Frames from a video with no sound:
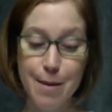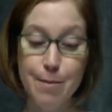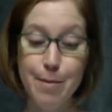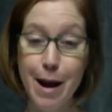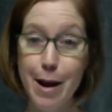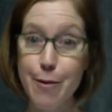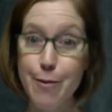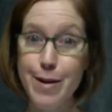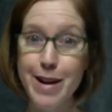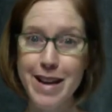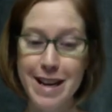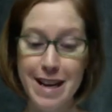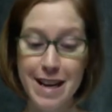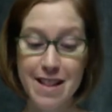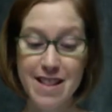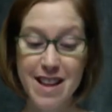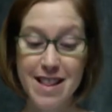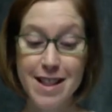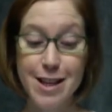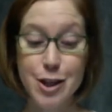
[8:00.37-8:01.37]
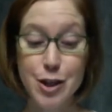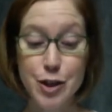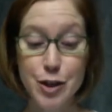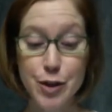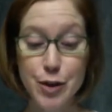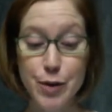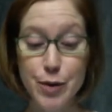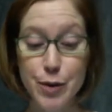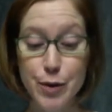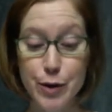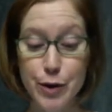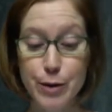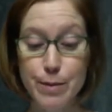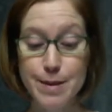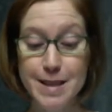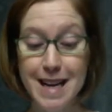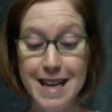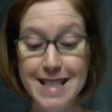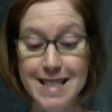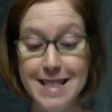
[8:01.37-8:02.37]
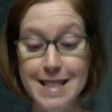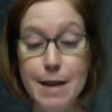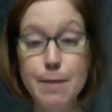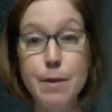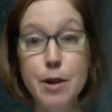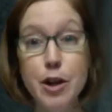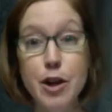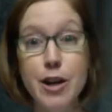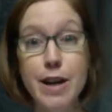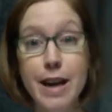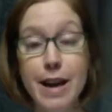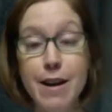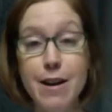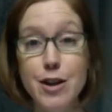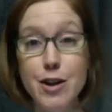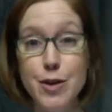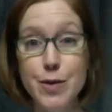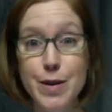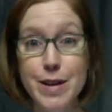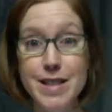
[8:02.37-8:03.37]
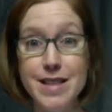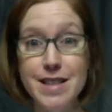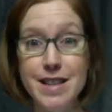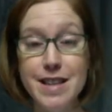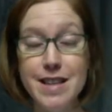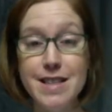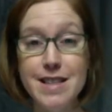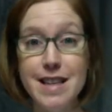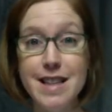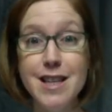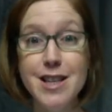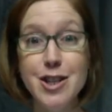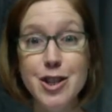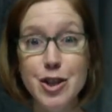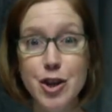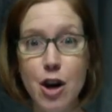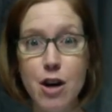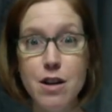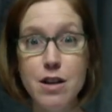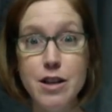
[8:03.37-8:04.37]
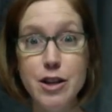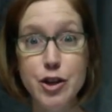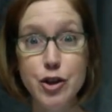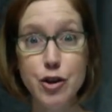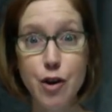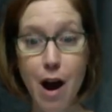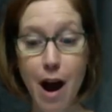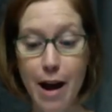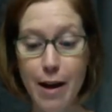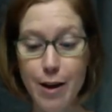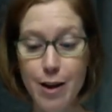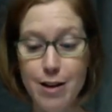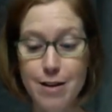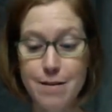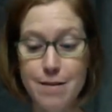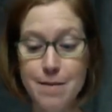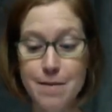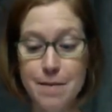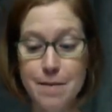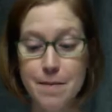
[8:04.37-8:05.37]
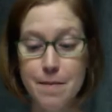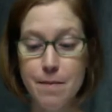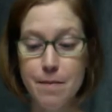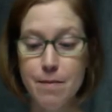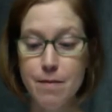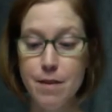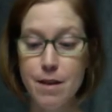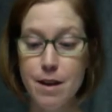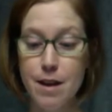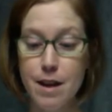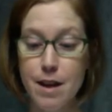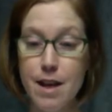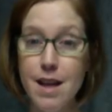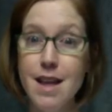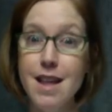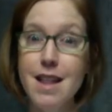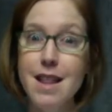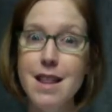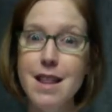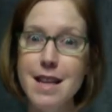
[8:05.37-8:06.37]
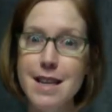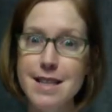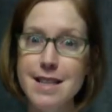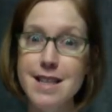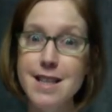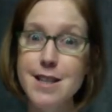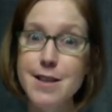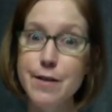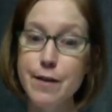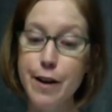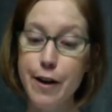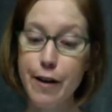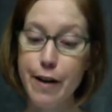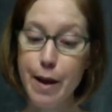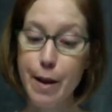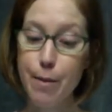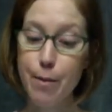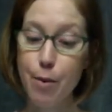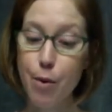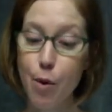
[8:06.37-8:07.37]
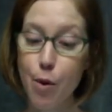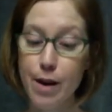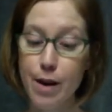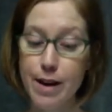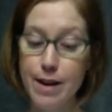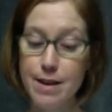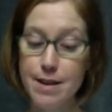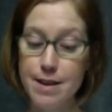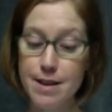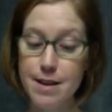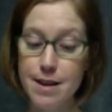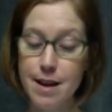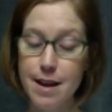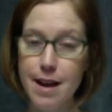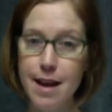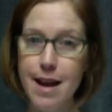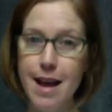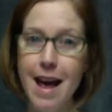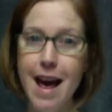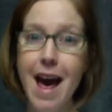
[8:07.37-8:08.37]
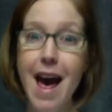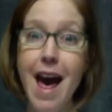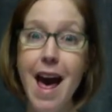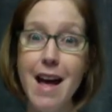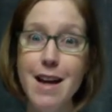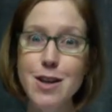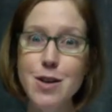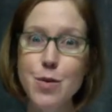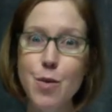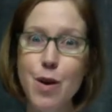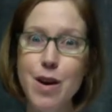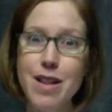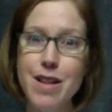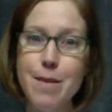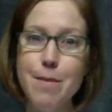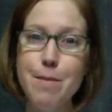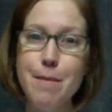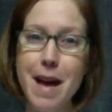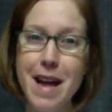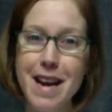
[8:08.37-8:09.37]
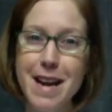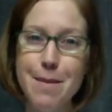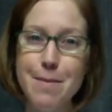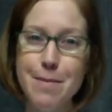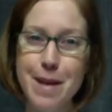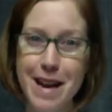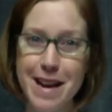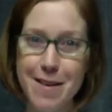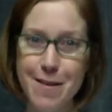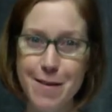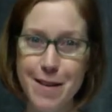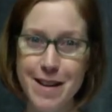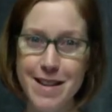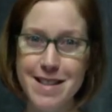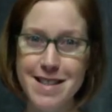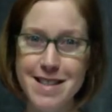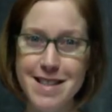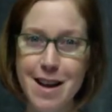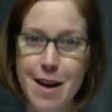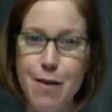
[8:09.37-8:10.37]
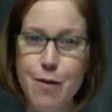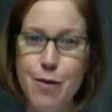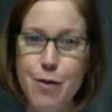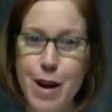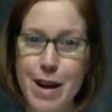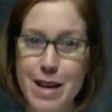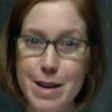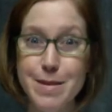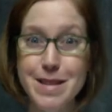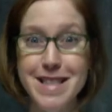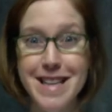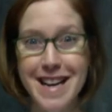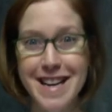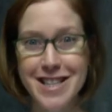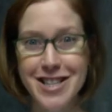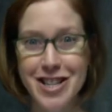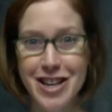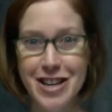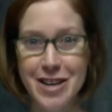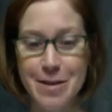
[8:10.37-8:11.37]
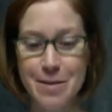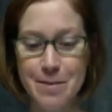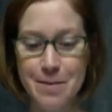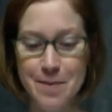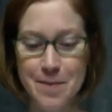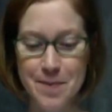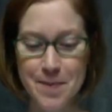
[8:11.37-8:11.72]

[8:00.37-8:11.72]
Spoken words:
by reading that the two groups had similar characteristics at the start of the trial. This is very important and one of the many benefits of randomization.